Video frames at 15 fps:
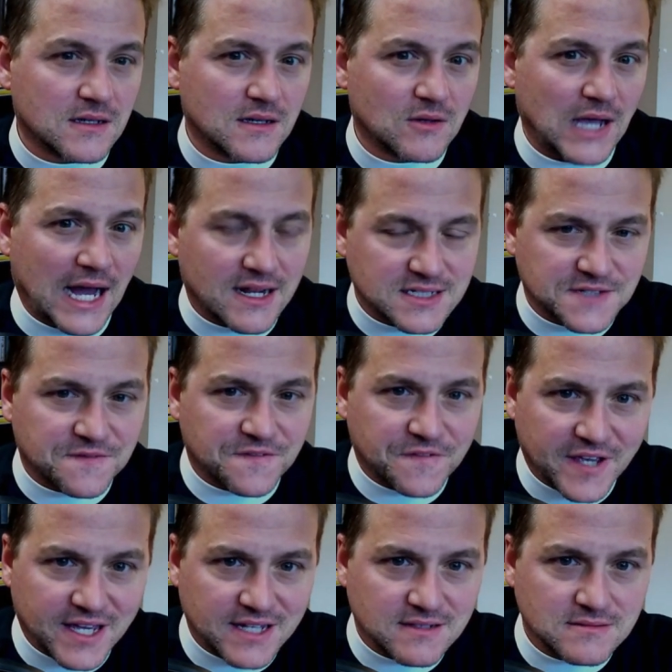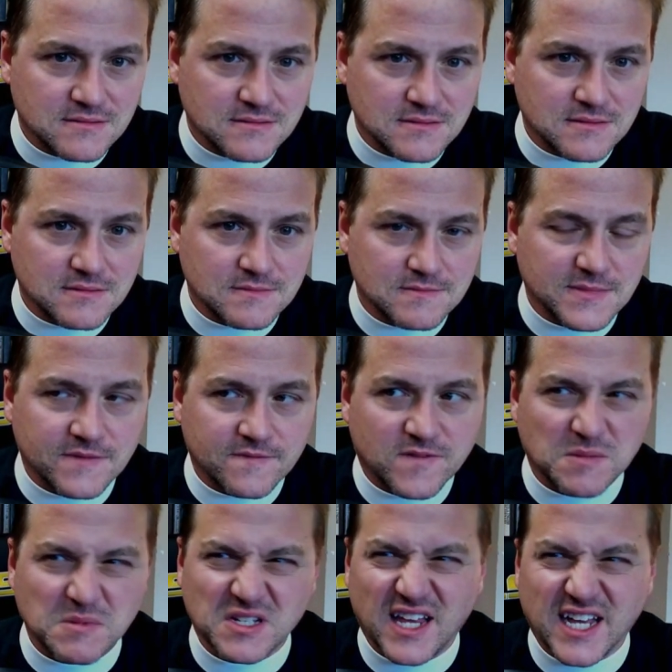How does it fit
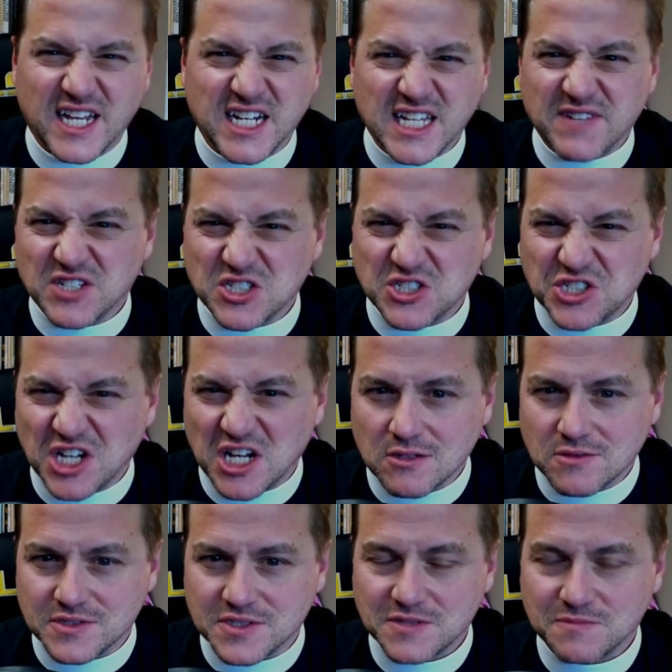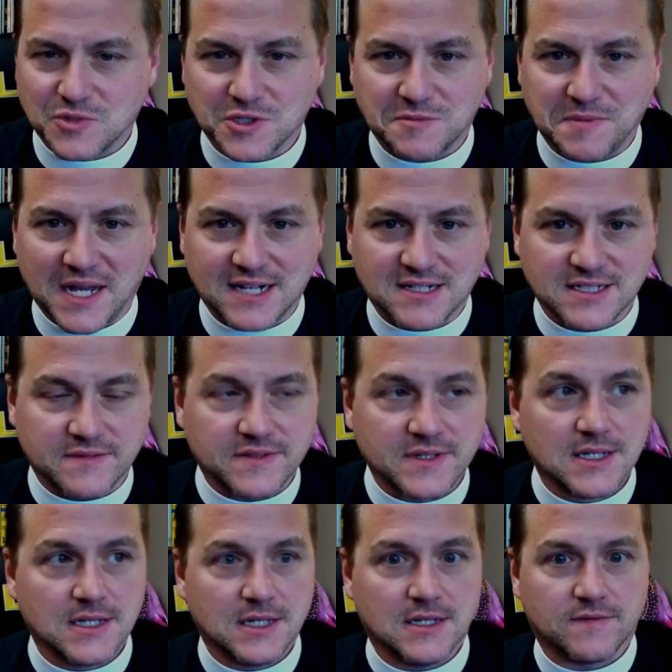from a, like an evangelical perspective,
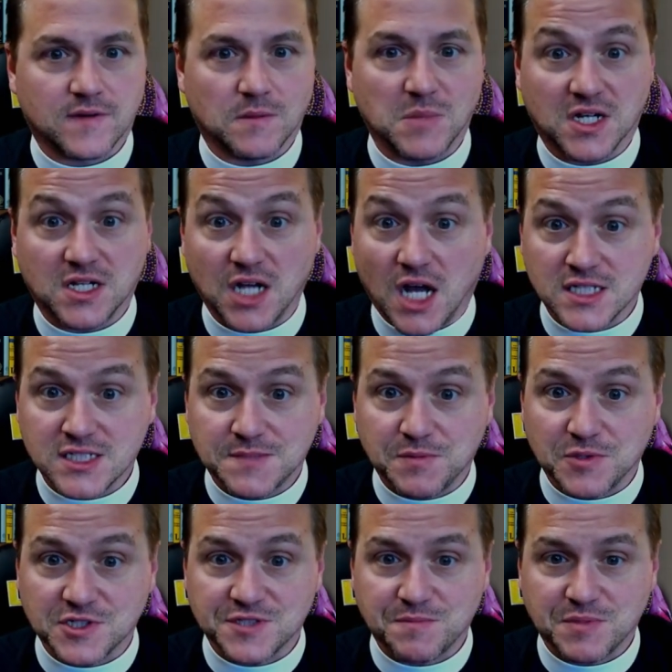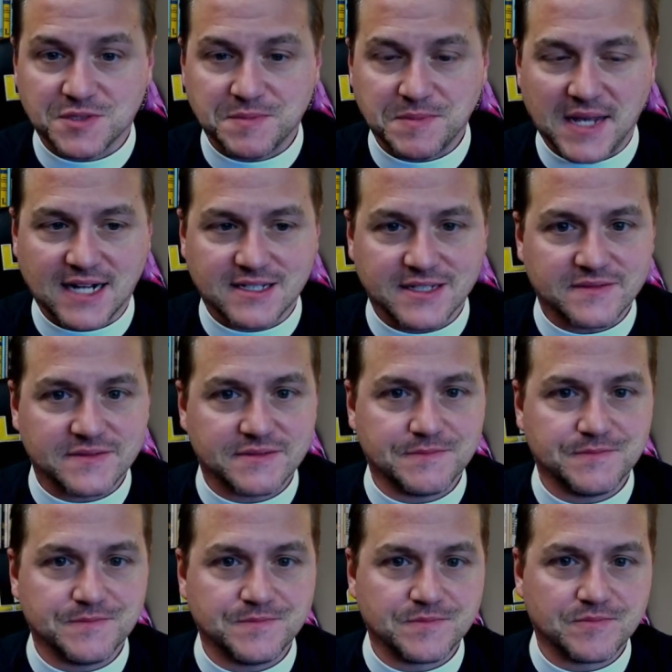from a gospel's perspective,
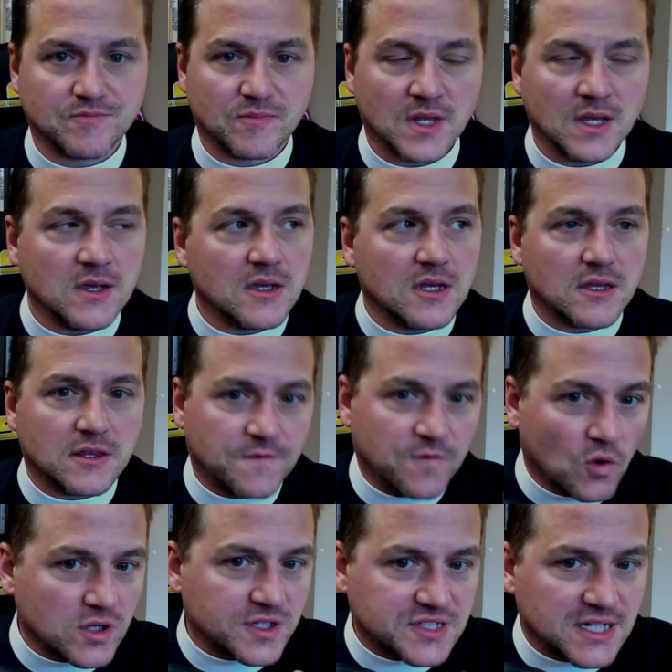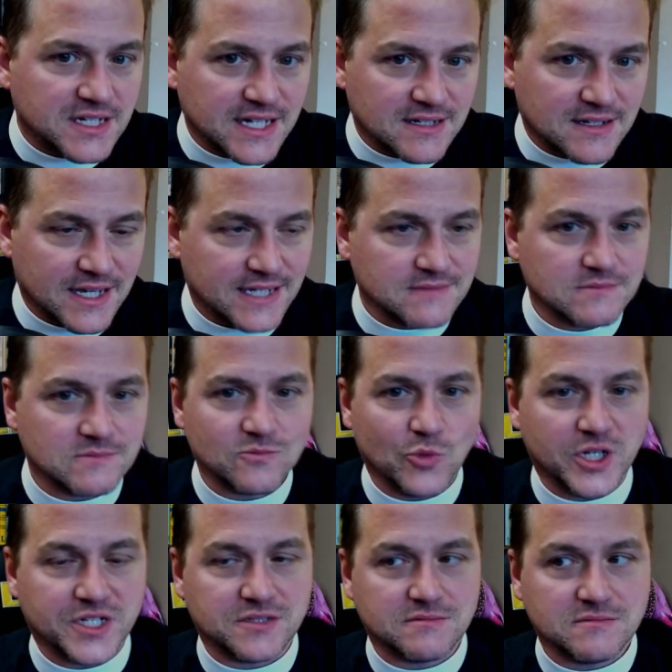the fourth Sunday in Lent,
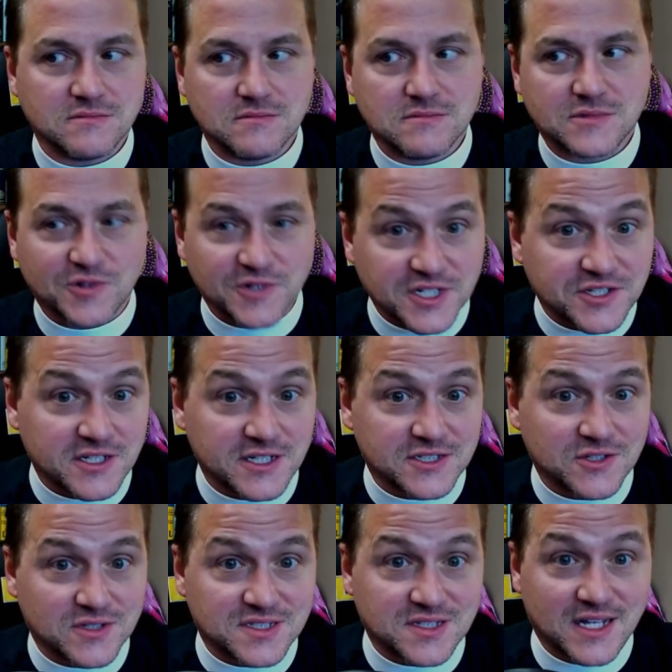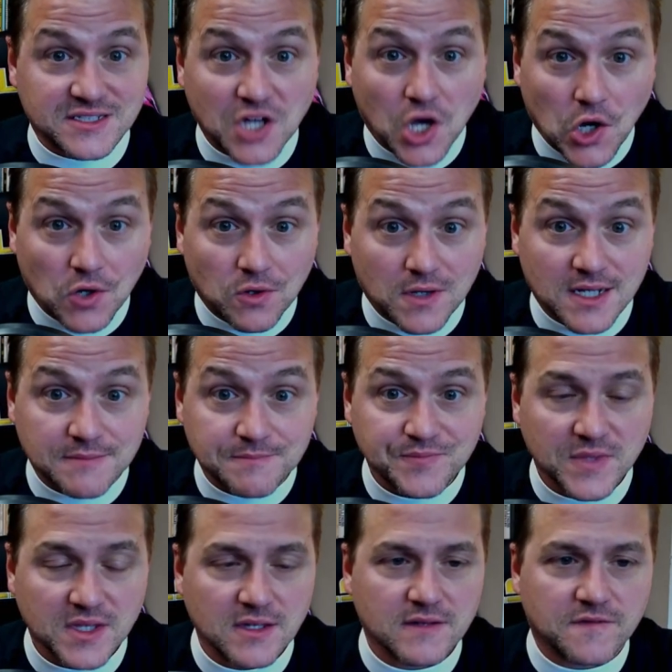which traditionally is known as Laetare
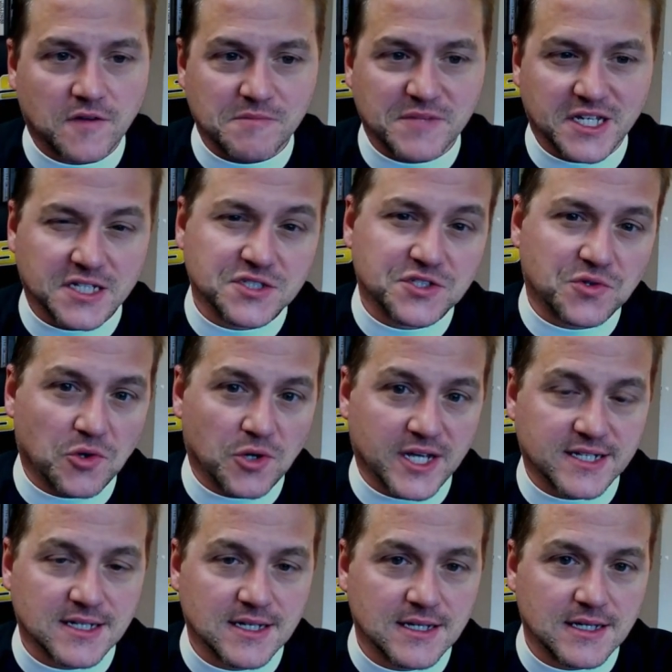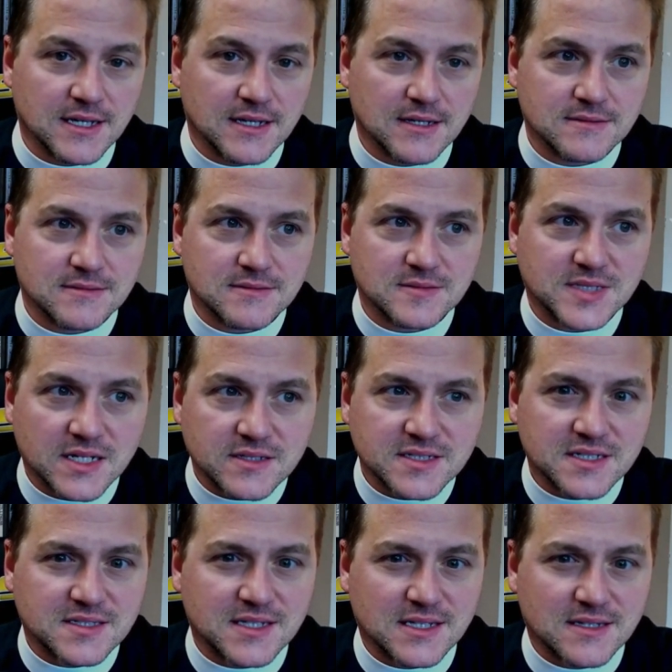from the introit, tells
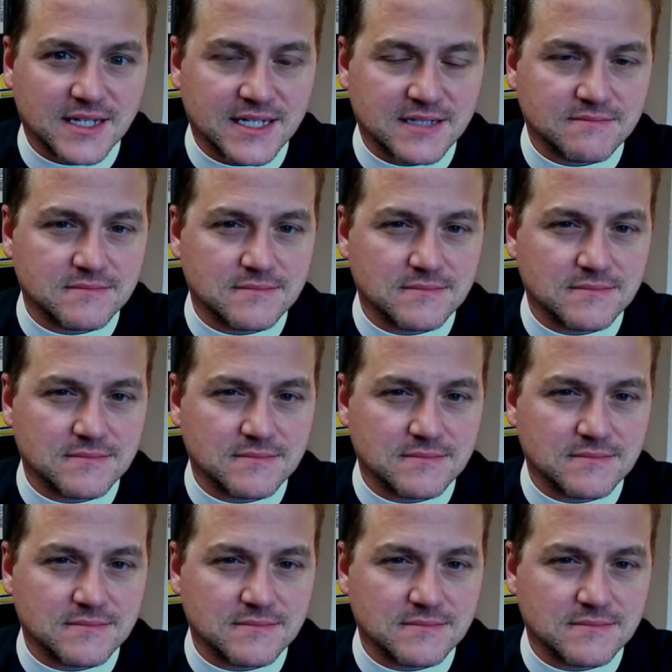us that Lent